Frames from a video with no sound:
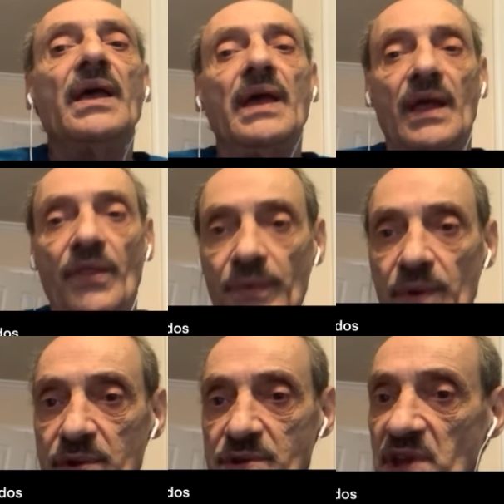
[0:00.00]
in
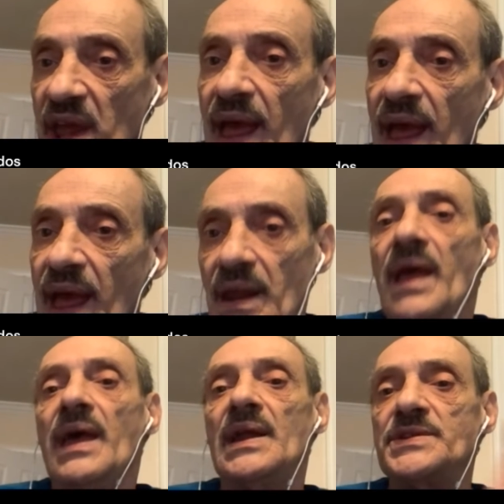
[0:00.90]
through your skin,
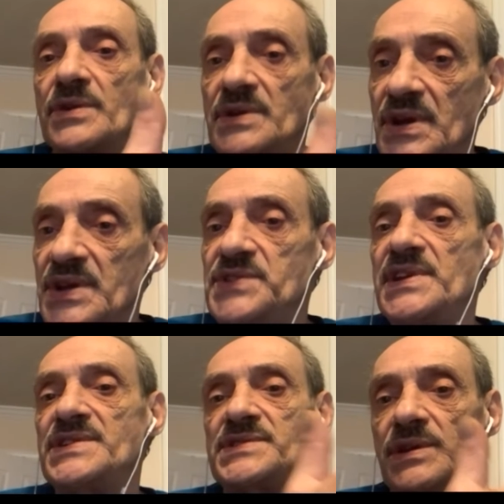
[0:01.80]
and it's going to
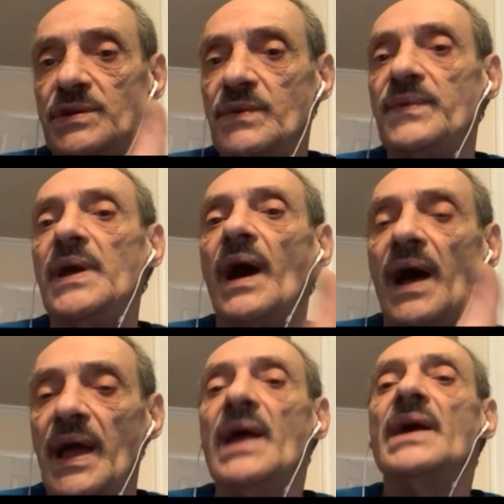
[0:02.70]
assist the
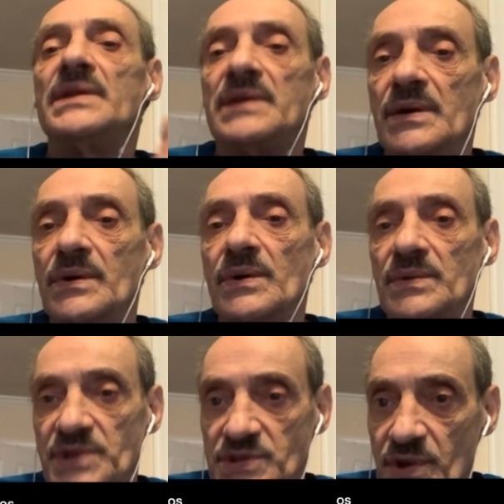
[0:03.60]
UVI to
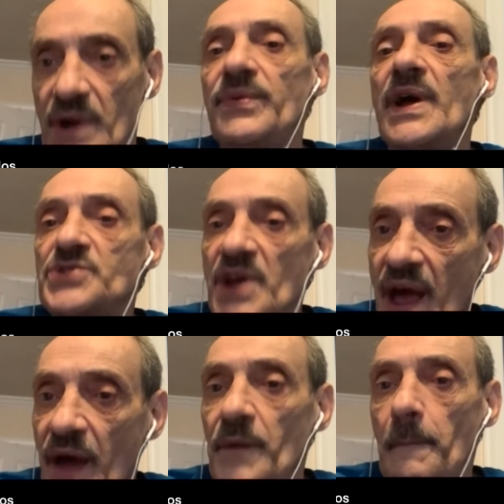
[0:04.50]
start flushing
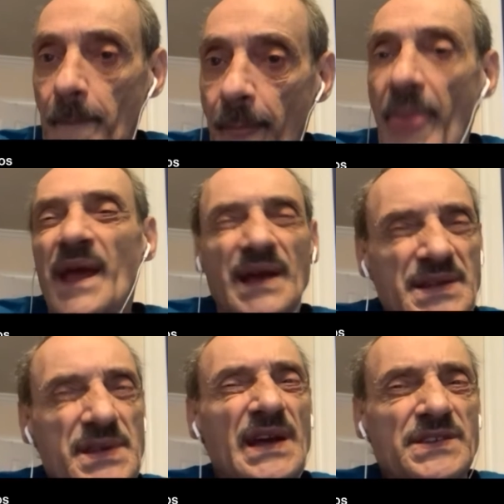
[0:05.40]
out.
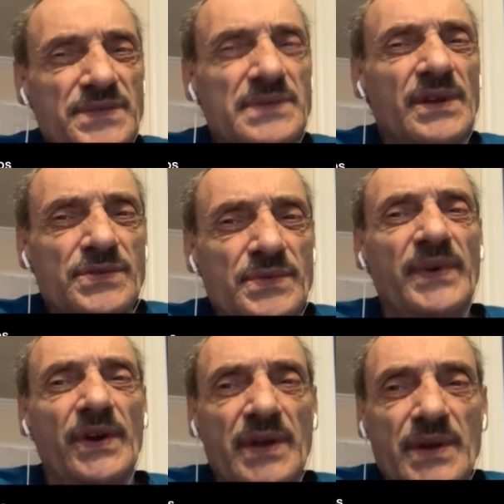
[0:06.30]
And so those are
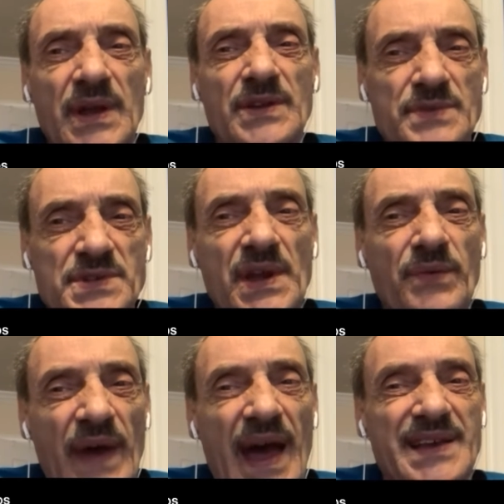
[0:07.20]
very interesting
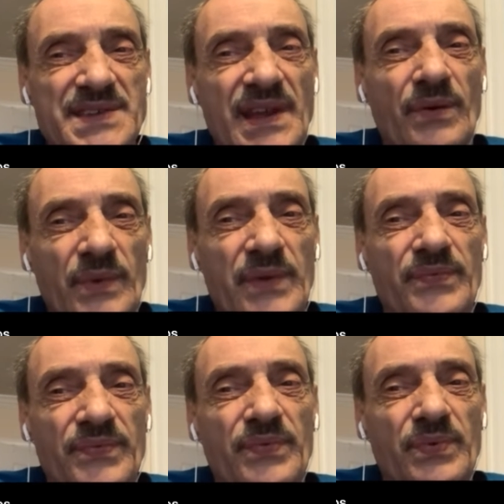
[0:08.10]
facts that we've
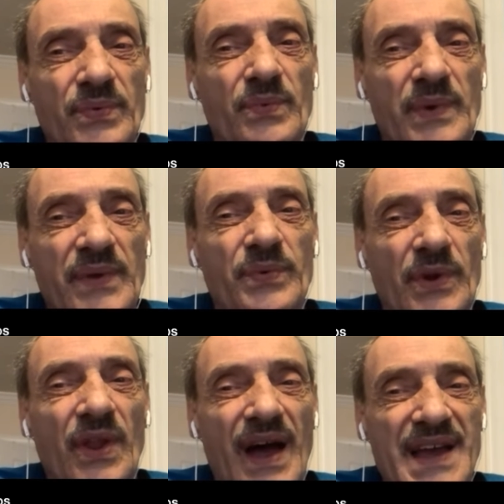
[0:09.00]

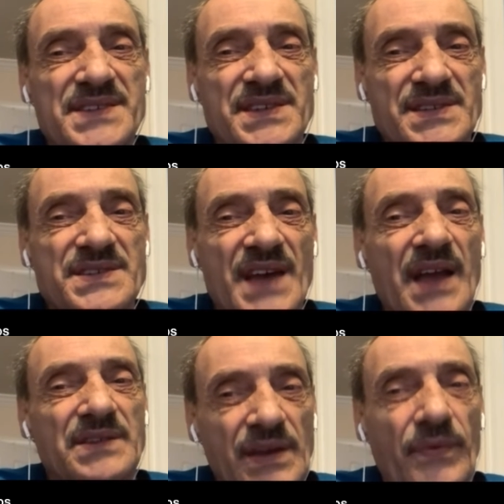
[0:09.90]
realized and
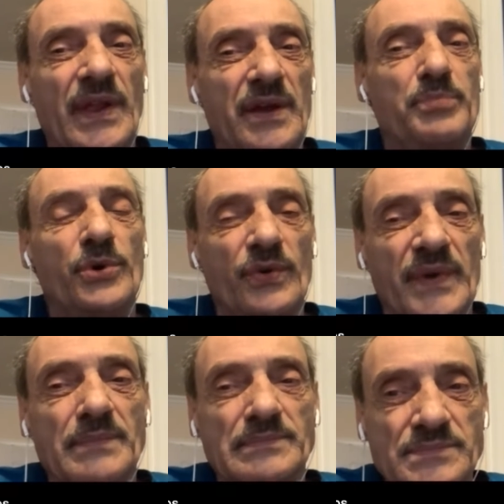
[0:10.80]
scientifically proven.